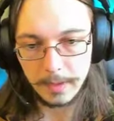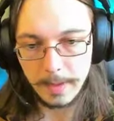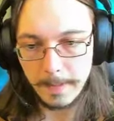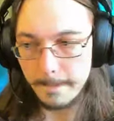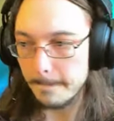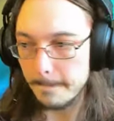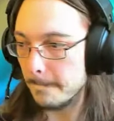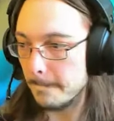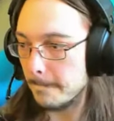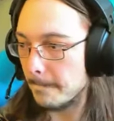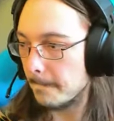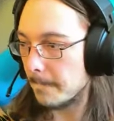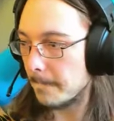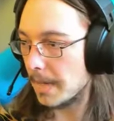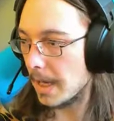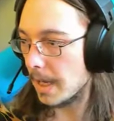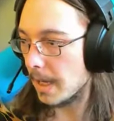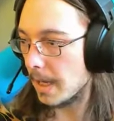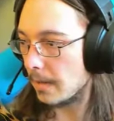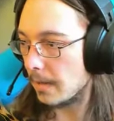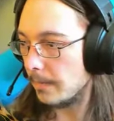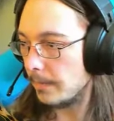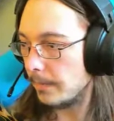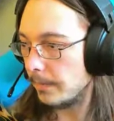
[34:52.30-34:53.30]

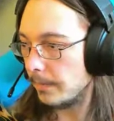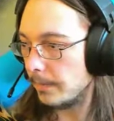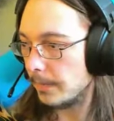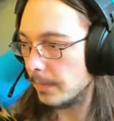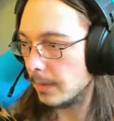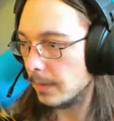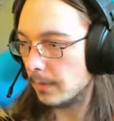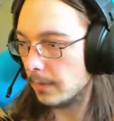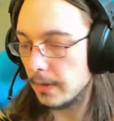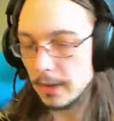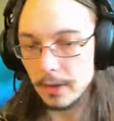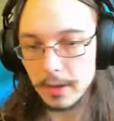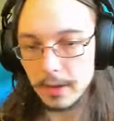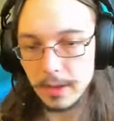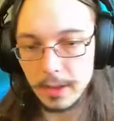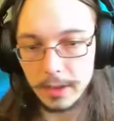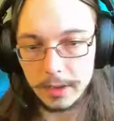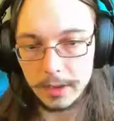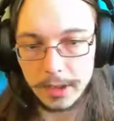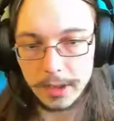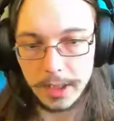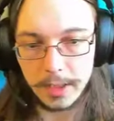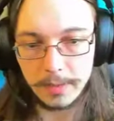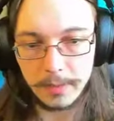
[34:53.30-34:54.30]
bam. Are you
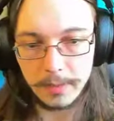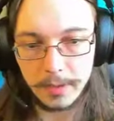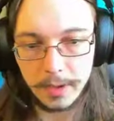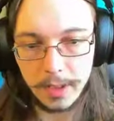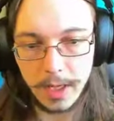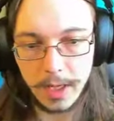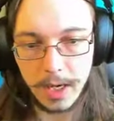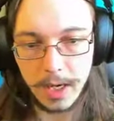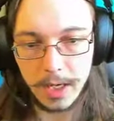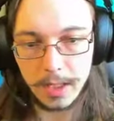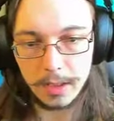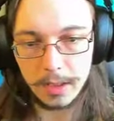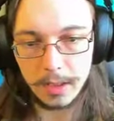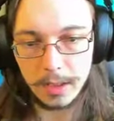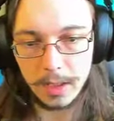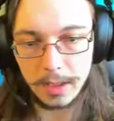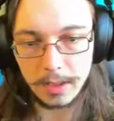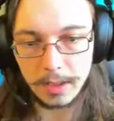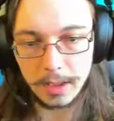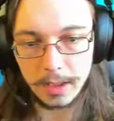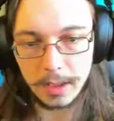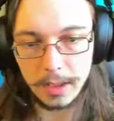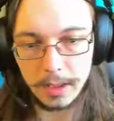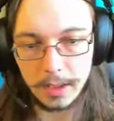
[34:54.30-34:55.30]
killing Jack boy? I'm
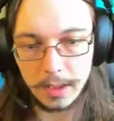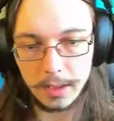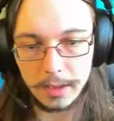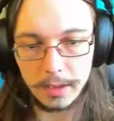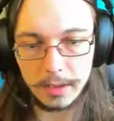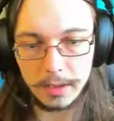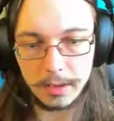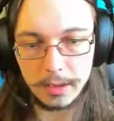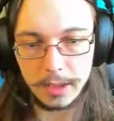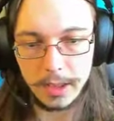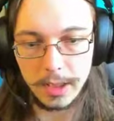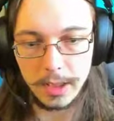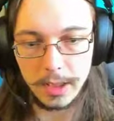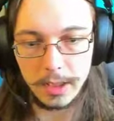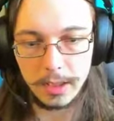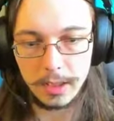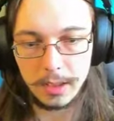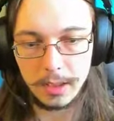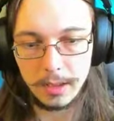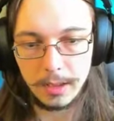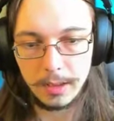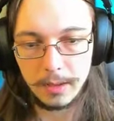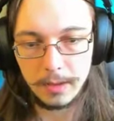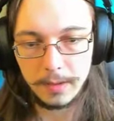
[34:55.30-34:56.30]
not killing the
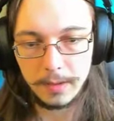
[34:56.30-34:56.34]
Jack.